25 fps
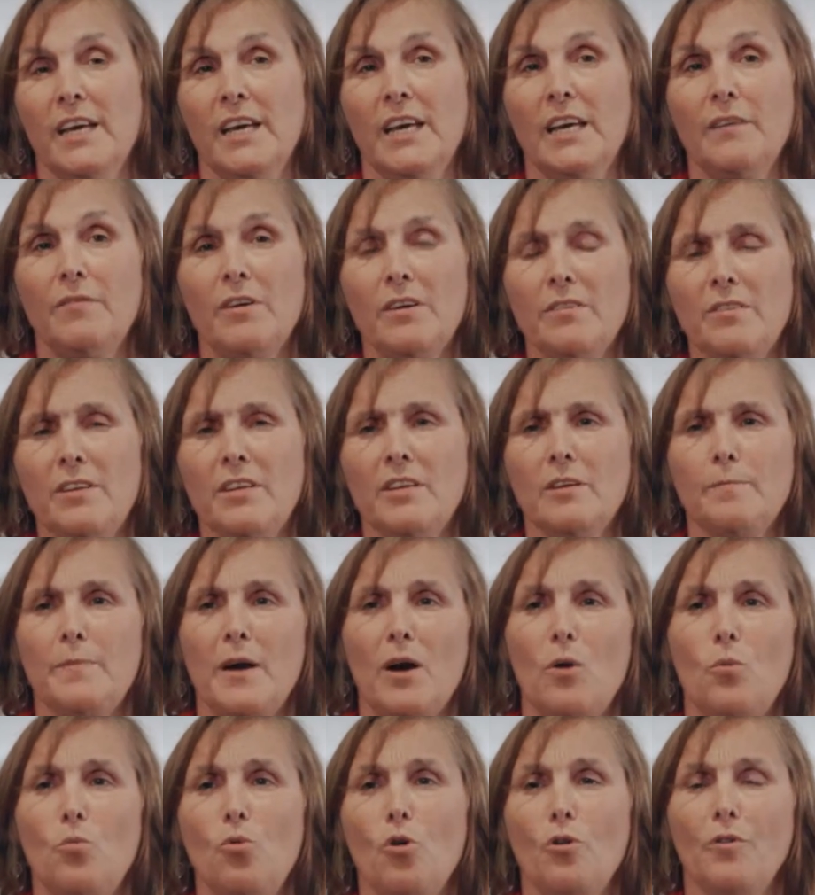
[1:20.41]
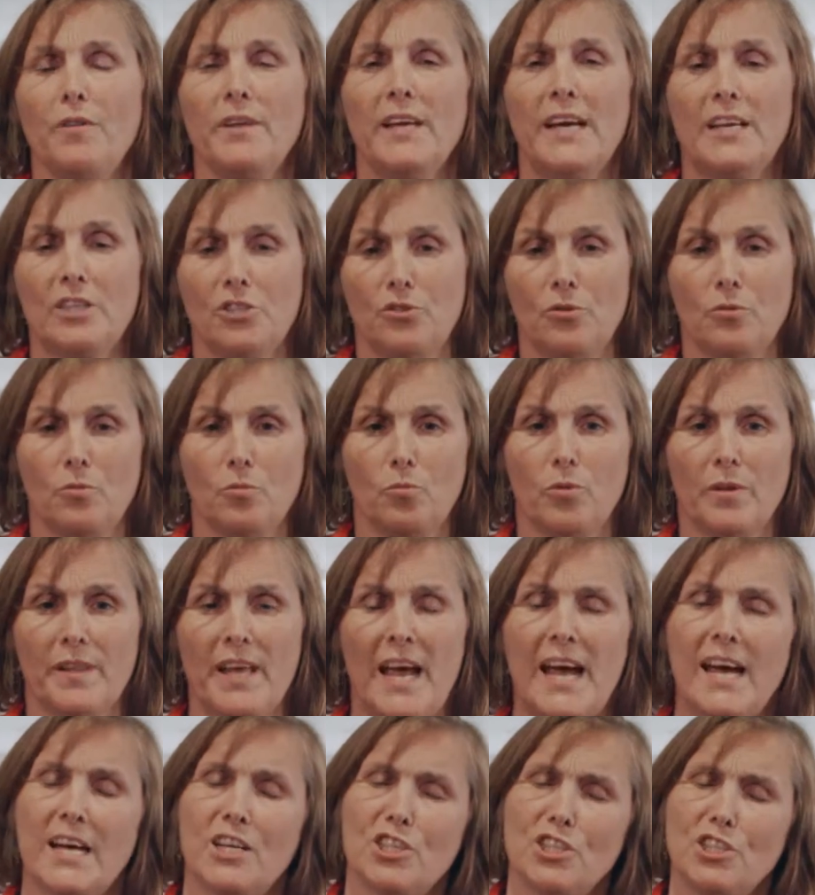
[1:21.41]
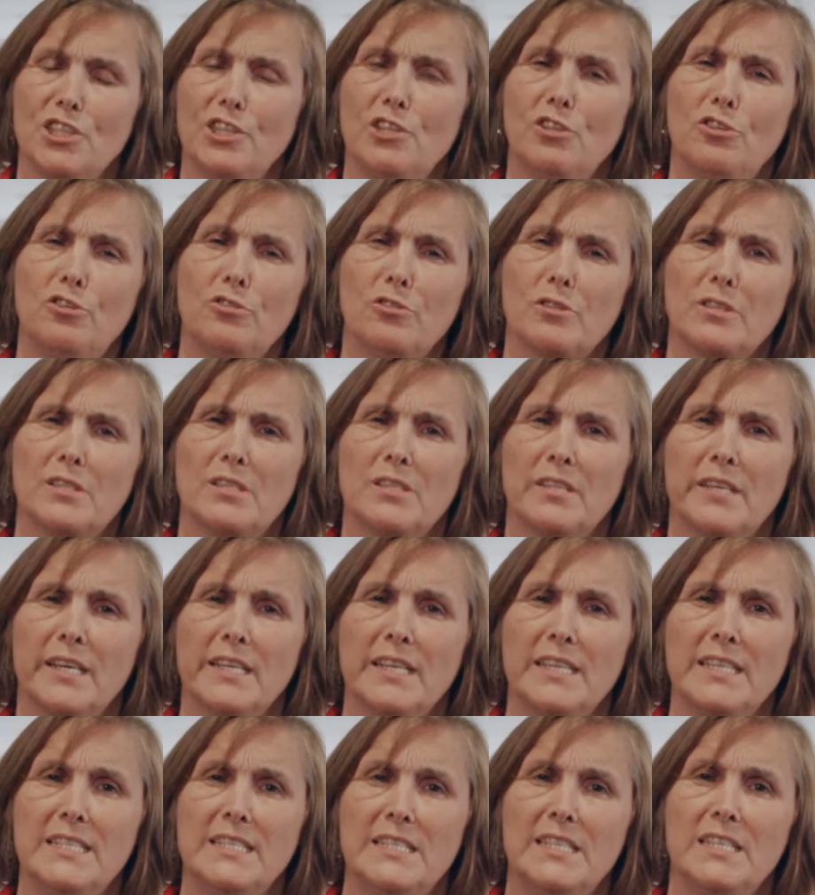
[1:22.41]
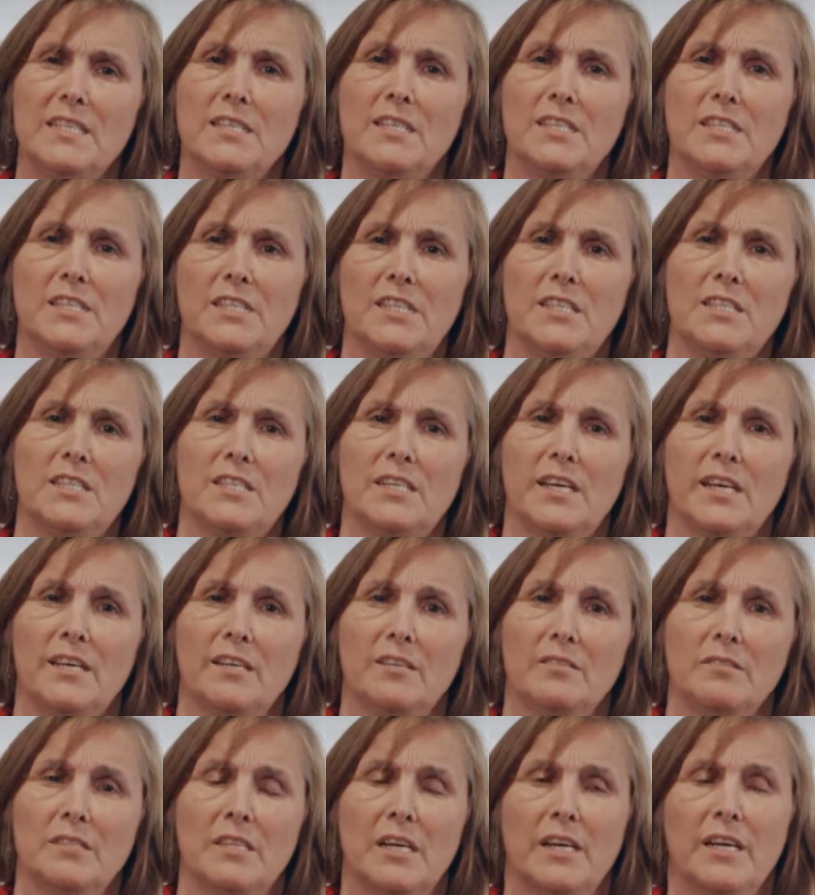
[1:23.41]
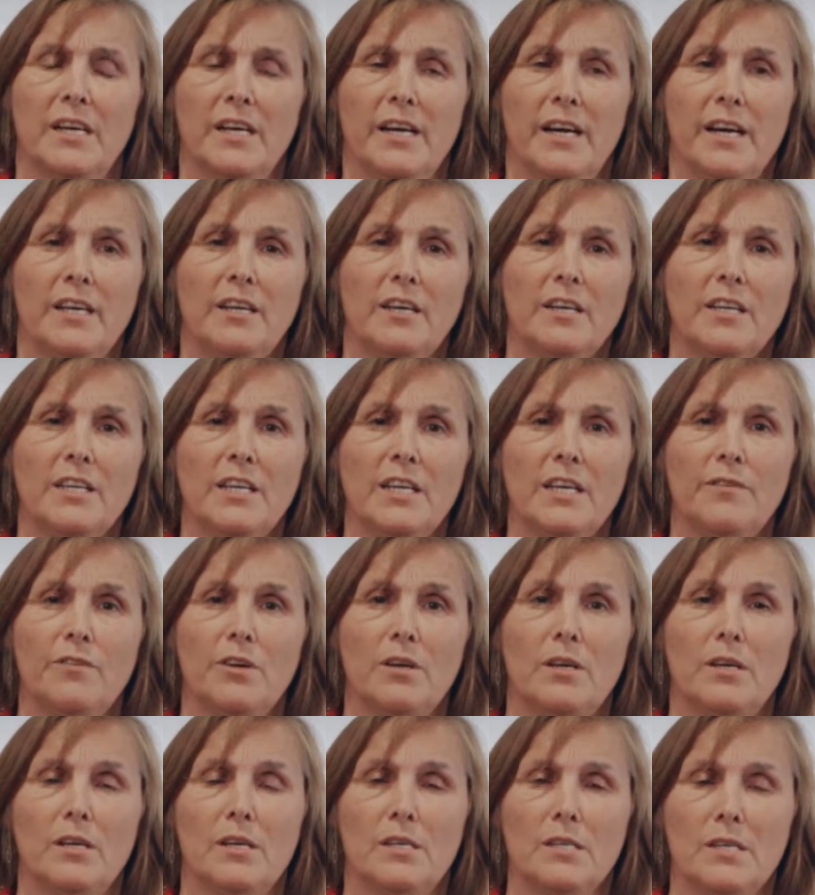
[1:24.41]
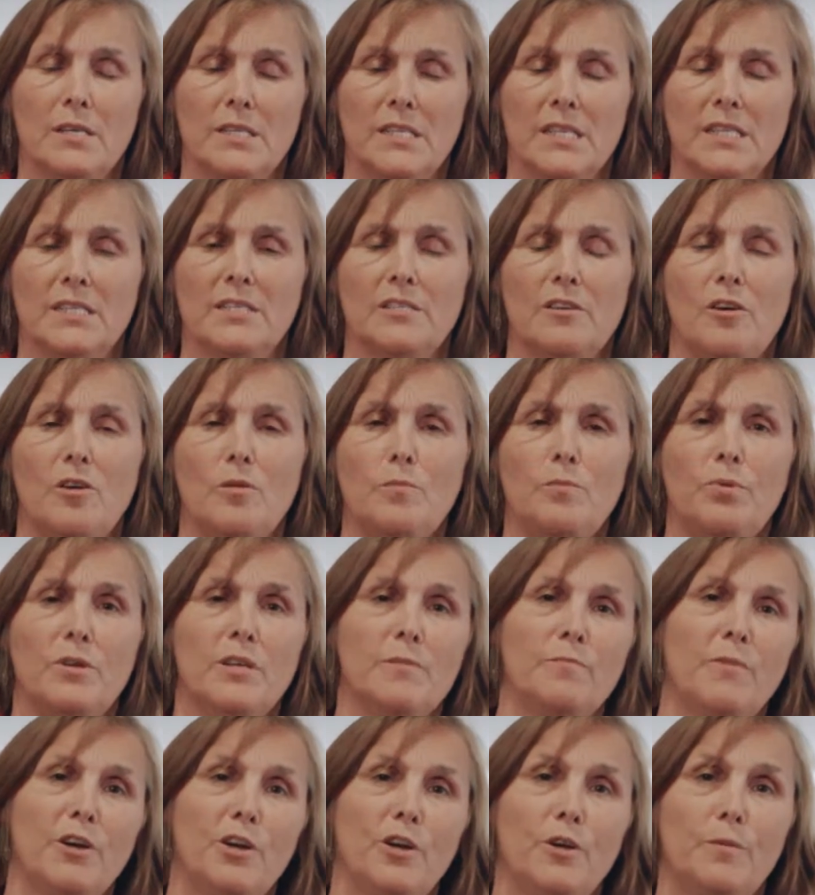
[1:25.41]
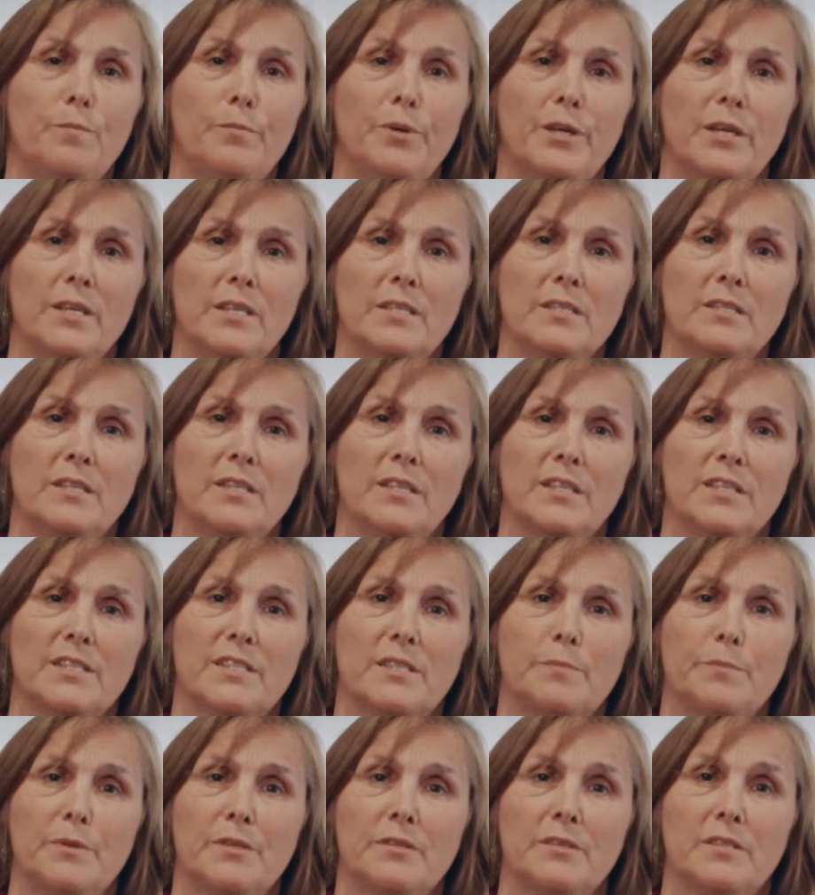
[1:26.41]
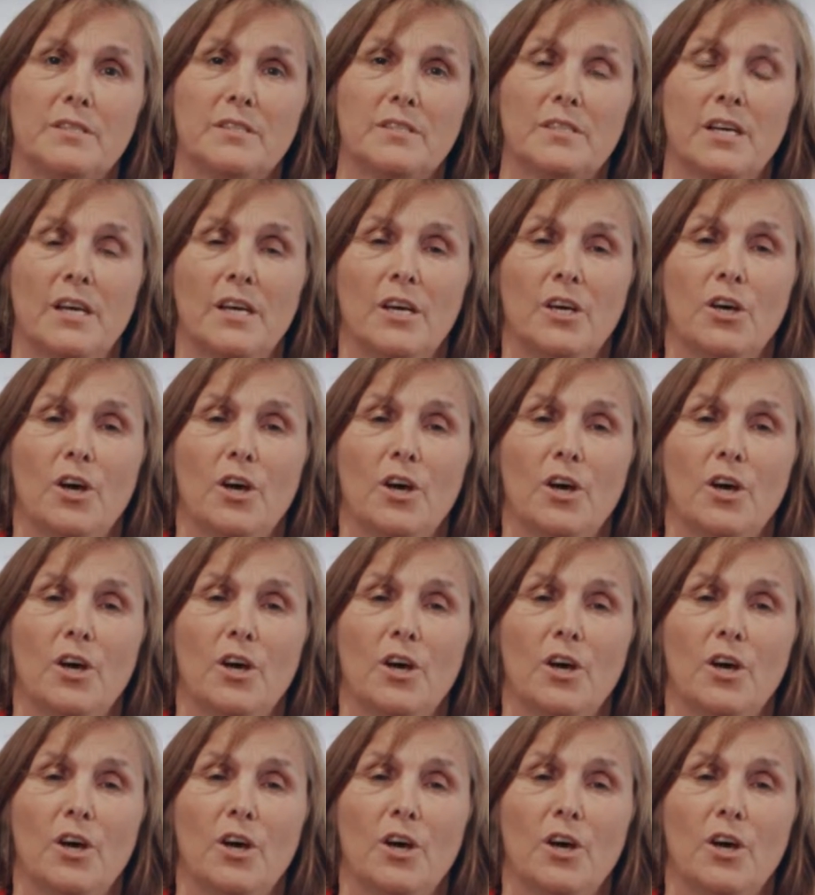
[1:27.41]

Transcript: If I think about what it actually looks like, it's in the detail. And I'm going to give an example in my own personal experience.